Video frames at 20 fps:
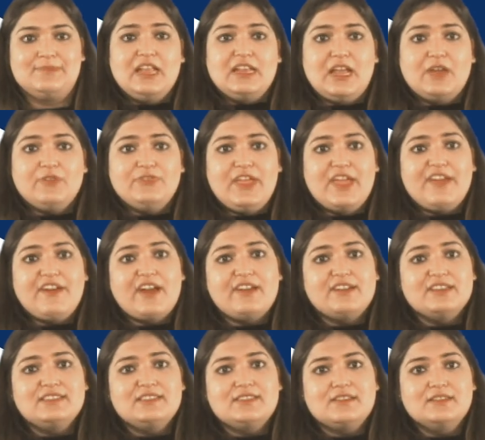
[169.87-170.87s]
Now, there are a
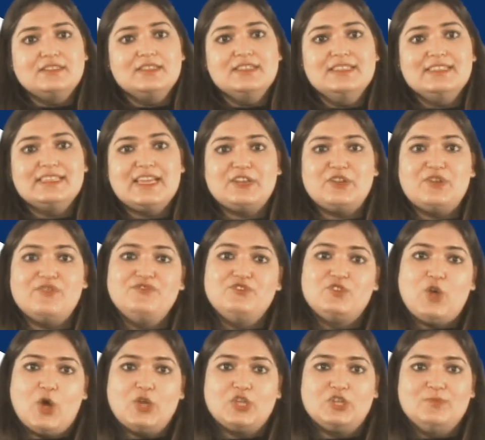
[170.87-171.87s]
certain set of
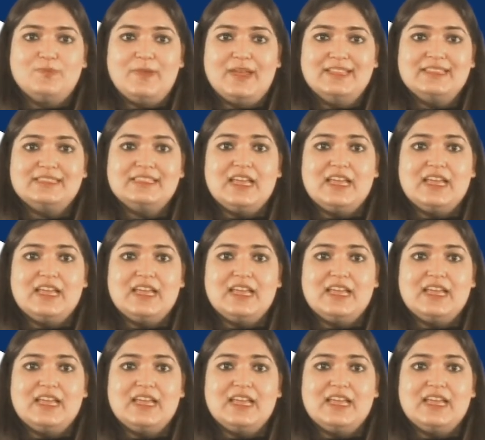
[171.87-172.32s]
documents